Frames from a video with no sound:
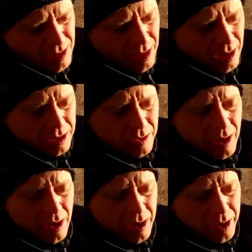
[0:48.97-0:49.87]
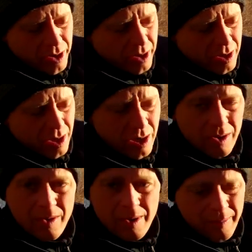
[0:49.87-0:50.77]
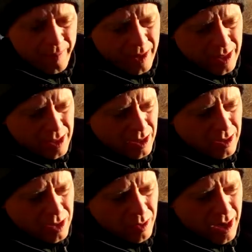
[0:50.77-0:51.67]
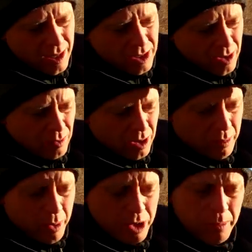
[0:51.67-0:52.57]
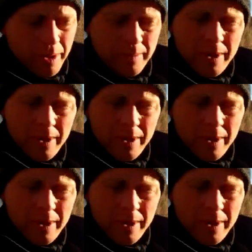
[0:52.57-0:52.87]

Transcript: Locks right on and you're good to go. This has also got its own little push button.